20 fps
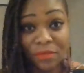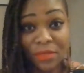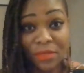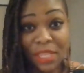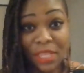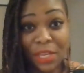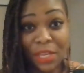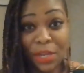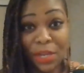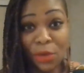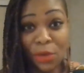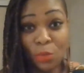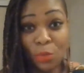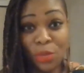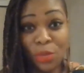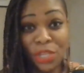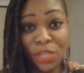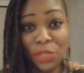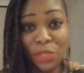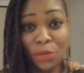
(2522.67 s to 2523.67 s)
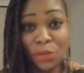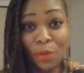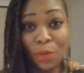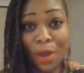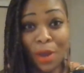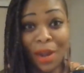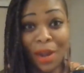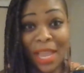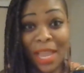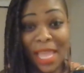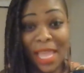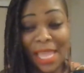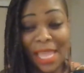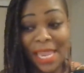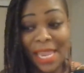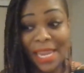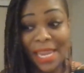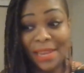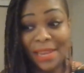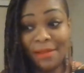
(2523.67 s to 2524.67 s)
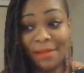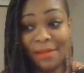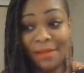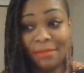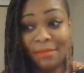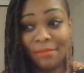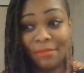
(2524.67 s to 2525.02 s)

when you are in